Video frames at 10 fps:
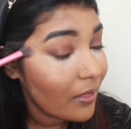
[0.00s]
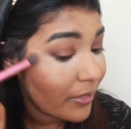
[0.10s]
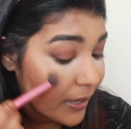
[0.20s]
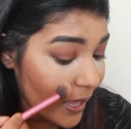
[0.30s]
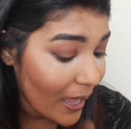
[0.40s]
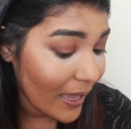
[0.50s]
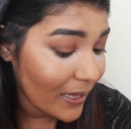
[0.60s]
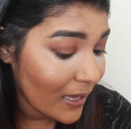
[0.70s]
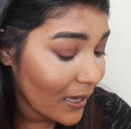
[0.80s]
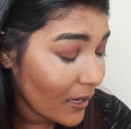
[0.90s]
that I
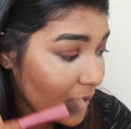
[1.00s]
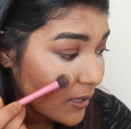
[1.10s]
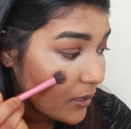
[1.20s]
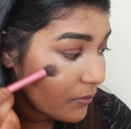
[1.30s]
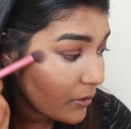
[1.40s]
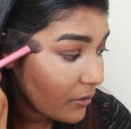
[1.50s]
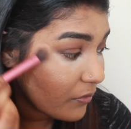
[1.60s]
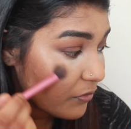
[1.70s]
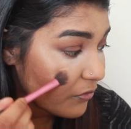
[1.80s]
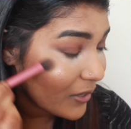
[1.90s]
can't even
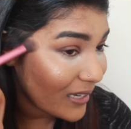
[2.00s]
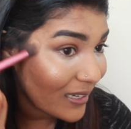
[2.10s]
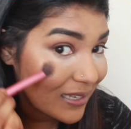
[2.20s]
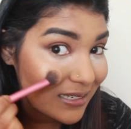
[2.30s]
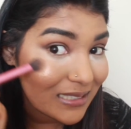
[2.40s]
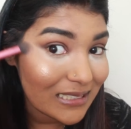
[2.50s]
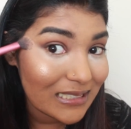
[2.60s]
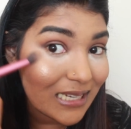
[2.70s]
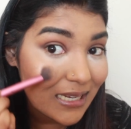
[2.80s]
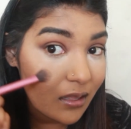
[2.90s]
freaking
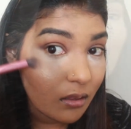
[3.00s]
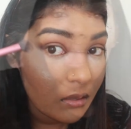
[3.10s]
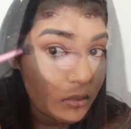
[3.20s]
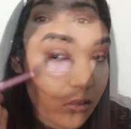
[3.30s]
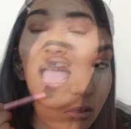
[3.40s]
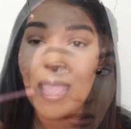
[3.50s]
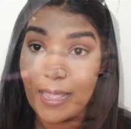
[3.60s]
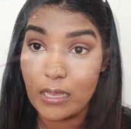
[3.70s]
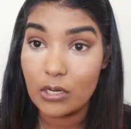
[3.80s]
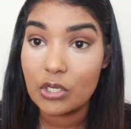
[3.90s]
deal.
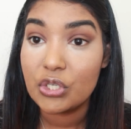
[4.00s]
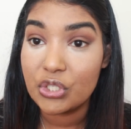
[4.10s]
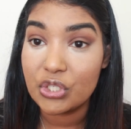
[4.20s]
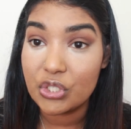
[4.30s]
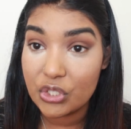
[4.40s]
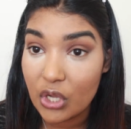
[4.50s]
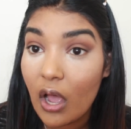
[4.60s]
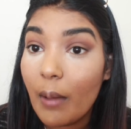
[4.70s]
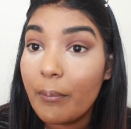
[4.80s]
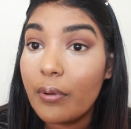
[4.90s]
And to
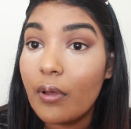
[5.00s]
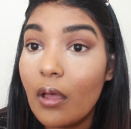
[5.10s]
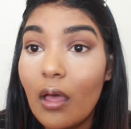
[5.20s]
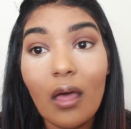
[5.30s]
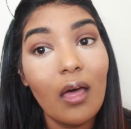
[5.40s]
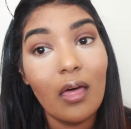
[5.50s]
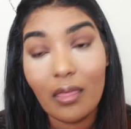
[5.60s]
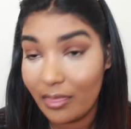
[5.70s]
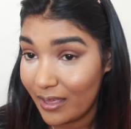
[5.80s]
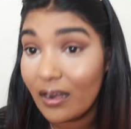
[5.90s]
top
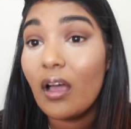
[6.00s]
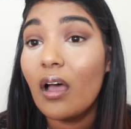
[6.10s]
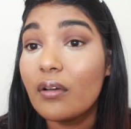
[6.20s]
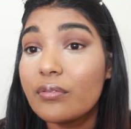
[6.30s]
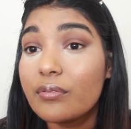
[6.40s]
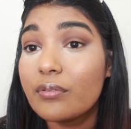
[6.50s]
that off,